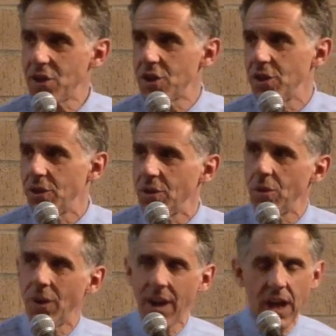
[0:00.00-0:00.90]

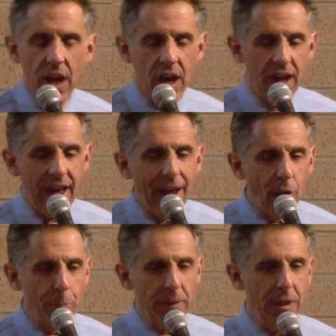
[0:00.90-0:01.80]
to
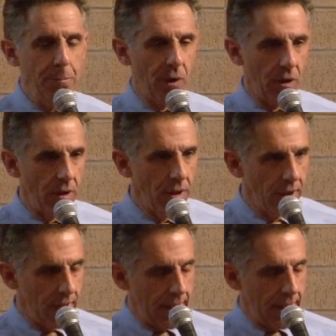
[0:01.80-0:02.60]
help people